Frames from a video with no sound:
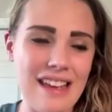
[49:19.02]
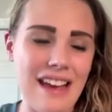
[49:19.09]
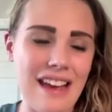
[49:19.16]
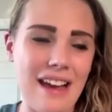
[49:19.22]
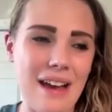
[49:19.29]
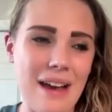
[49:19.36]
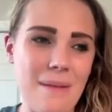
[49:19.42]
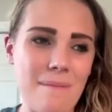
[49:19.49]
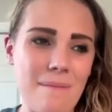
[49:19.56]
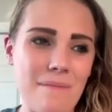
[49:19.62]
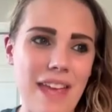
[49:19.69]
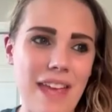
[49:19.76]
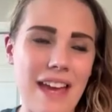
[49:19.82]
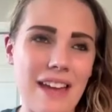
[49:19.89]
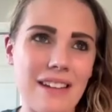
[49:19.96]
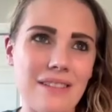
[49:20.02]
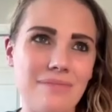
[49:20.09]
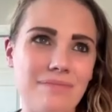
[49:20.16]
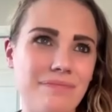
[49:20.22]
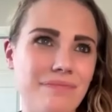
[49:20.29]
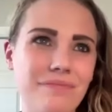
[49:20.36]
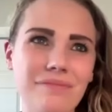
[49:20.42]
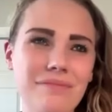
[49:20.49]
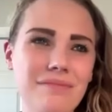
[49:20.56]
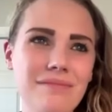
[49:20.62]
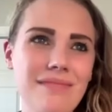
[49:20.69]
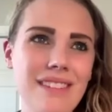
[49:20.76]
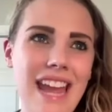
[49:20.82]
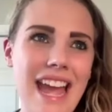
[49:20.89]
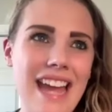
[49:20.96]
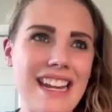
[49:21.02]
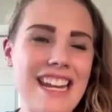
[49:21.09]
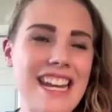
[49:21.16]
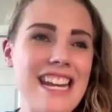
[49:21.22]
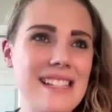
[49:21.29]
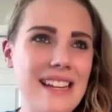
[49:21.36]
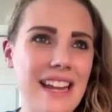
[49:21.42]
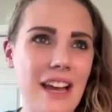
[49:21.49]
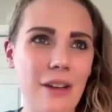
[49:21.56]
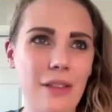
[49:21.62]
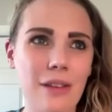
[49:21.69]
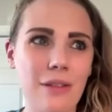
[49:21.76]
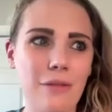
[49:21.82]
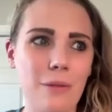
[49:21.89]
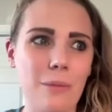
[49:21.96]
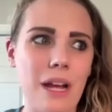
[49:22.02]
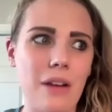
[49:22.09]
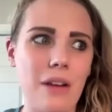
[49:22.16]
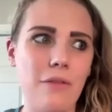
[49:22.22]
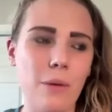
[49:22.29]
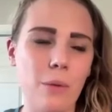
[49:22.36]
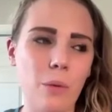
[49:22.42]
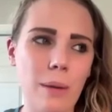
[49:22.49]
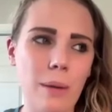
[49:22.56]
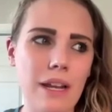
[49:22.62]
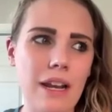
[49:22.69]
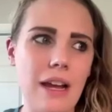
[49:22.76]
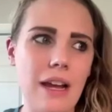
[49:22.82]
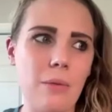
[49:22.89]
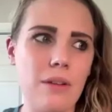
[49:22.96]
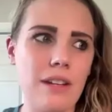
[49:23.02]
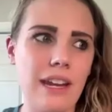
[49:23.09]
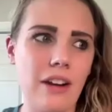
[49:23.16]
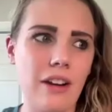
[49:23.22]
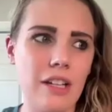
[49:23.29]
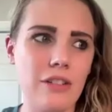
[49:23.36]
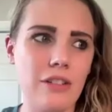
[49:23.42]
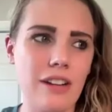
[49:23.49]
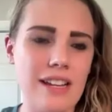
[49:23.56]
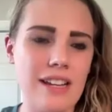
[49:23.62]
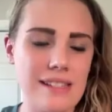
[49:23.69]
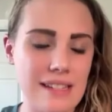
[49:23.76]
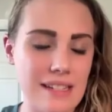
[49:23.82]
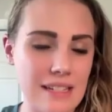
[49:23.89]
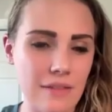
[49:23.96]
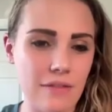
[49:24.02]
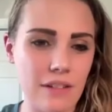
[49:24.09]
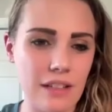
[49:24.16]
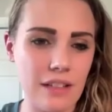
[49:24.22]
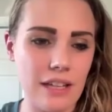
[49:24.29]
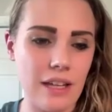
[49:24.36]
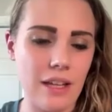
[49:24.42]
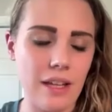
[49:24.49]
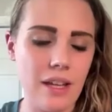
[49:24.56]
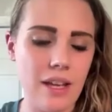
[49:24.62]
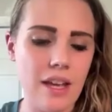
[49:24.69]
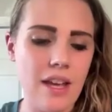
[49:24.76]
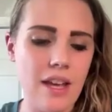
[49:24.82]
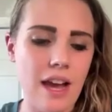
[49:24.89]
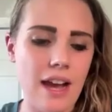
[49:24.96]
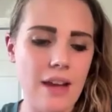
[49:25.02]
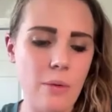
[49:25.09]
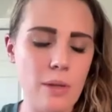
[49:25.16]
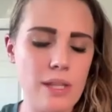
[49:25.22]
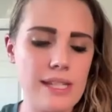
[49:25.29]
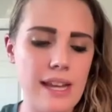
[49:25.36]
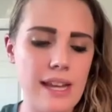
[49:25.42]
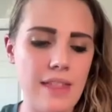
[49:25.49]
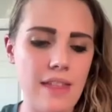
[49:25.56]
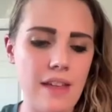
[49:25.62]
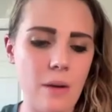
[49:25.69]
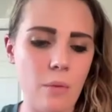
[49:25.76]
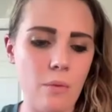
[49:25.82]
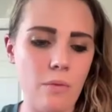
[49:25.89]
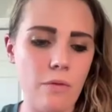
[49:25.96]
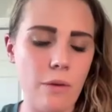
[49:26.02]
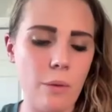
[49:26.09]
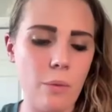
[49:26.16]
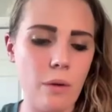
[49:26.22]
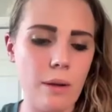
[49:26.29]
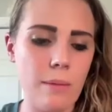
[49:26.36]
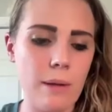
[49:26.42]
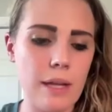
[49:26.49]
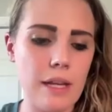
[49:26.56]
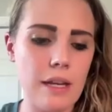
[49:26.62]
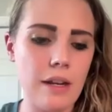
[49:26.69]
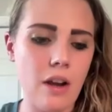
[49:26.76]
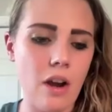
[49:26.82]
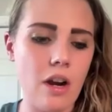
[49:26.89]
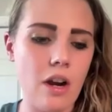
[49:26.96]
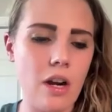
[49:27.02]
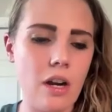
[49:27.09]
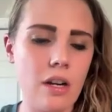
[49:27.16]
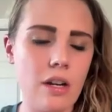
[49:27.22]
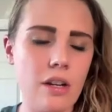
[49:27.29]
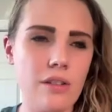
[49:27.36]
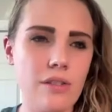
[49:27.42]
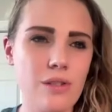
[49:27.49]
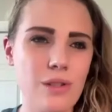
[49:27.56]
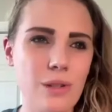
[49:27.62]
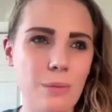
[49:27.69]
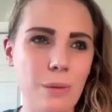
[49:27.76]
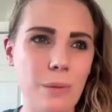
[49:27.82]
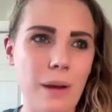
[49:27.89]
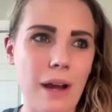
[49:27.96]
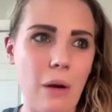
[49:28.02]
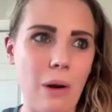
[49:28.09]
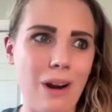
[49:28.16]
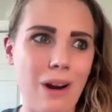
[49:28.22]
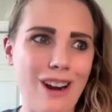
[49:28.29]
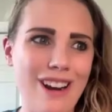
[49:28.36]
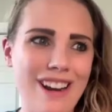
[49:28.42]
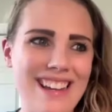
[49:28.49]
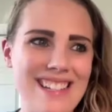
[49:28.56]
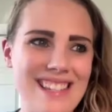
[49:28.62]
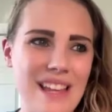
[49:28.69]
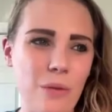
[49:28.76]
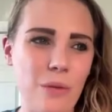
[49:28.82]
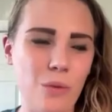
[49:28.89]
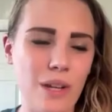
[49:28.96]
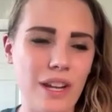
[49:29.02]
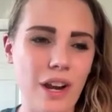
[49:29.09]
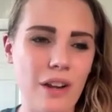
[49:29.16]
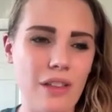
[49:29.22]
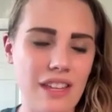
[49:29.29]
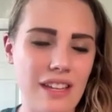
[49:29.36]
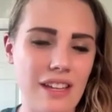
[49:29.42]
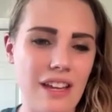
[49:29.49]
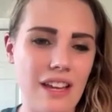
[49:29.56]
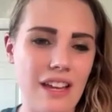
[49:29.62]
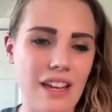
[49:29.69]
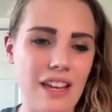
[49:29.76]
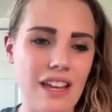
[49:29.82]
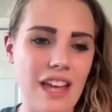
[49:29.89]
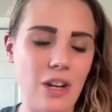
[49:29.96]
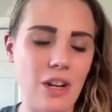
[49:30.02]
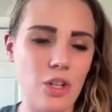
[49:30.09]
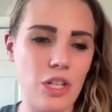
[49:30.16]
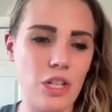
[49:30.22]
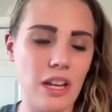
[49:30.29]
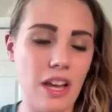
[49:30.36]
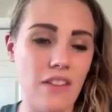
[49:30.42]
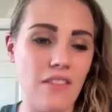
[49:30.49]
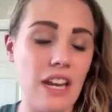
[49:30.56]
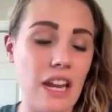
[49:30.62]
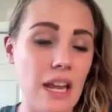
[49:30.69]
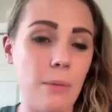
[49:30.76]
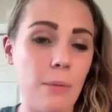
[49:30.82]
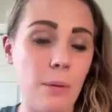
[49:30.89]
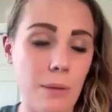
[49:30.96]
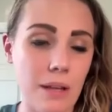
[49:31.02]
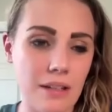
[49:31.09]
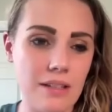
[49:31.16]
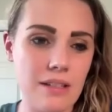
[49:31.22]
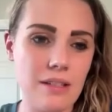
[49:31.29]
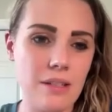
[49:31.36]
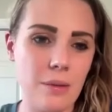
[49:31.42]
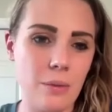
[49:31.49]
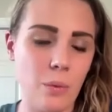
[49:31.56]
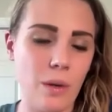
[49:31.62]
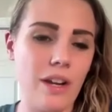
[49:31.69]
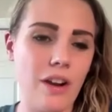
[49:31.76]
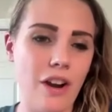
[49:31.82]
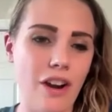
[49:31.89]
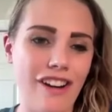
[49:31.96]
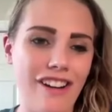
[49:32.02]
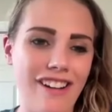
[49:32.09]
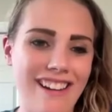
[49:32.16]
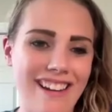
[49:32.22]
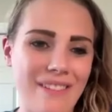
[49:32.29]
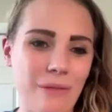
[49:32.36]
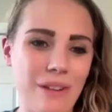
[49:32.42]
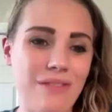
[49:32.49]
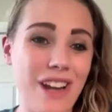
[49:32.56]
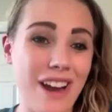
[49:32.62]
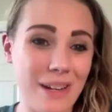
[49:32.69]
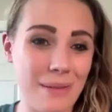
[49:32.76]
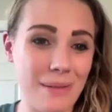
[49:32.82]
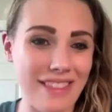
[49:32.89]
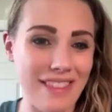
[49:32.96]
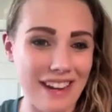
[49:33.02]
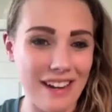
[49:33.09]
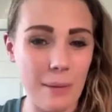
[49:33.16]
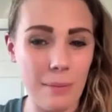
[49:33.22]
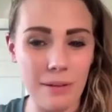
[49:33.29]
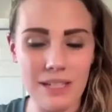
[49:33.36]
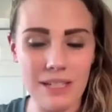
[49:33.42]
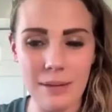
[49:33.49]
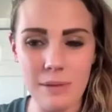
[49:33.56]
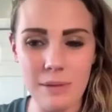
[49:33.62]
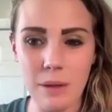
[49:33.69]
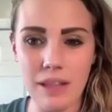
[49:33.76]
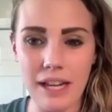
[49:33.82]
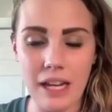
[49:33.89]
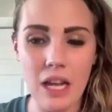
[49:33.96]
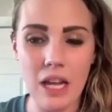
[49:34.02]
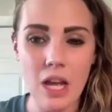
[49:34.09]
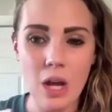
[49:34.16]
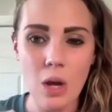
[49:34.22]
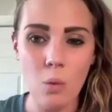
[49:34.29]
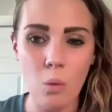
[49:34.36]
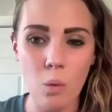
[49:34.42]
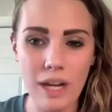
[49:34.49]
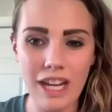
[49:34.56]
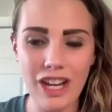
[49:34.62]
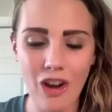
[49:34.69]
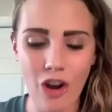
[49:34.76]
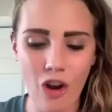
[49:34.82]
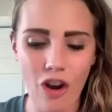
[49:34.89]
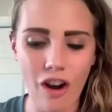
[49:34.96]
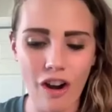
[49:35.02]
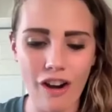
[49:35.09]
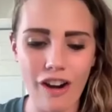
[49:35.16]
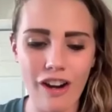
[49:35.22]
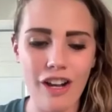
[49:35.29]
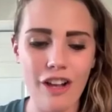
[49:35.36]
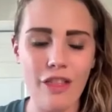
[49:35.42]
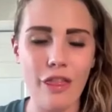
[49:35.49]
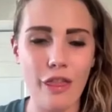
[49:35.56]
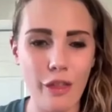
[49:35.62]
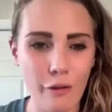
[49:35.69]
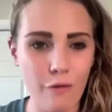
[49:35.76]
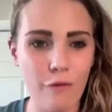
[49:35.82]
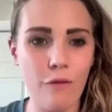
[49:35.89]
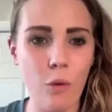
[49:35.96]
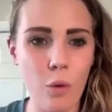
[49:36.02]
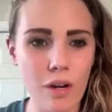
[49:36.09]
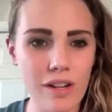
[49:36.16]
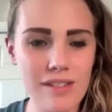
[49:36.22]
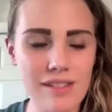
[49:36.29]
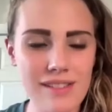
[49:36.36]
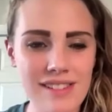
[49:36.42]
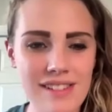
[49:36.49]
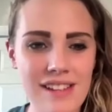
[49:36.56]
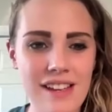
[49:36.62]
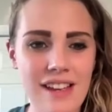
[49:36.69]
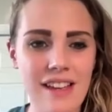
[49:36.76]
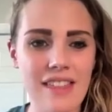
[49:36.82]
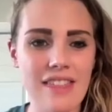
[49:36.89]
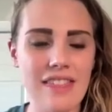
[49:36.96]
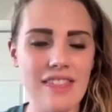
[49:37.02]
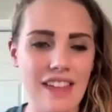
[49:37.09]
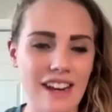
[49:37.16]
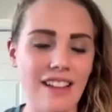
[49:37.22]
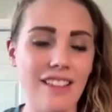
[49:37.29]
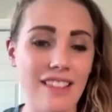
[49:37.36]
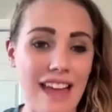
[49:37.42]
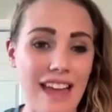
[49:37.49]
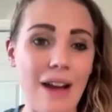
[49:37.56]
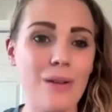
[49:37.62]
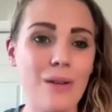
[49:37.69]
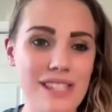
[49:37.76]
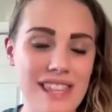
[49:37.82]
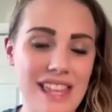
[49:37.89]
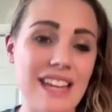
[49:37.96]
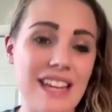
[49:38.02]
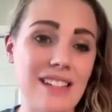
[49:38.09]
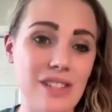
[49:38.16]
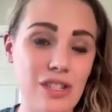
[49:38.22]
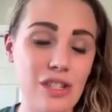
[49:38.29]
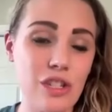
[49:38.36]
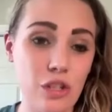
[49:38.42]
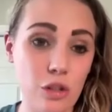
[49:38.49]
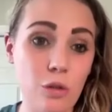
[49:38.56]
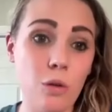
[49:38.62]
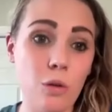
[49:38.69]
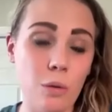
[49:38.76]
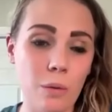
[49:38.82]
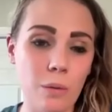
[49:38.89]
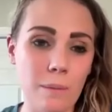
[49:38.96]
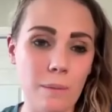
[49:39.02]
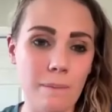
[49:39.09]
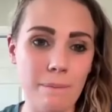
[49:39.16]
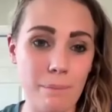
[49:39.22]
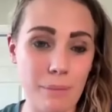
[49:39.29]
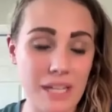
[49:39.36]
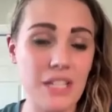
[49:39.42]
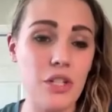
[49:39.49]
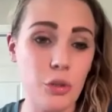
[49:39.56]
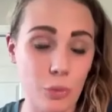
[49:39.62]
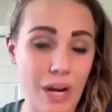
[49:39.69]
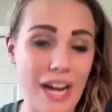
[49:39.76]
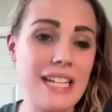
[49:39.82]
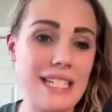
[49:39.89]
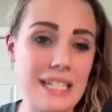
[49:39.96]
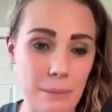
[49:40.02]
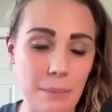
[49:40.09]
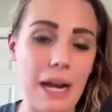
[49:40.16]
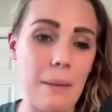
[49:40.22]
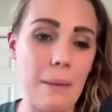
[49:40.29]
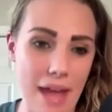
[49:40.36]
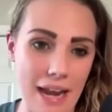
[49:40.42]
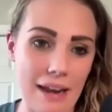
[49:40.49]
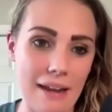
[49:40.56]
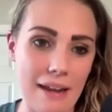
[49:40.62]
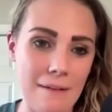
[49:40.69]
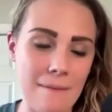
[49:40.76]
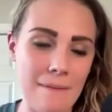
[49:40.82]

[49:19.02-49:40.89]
um, and and it is unhealthy for men. For women, I would characterize it differently. I would say that for women, our superpower is that we are the energy of enablement. We are, and we've talked about that a couple of times, but like we are the force that allows things to be directed by men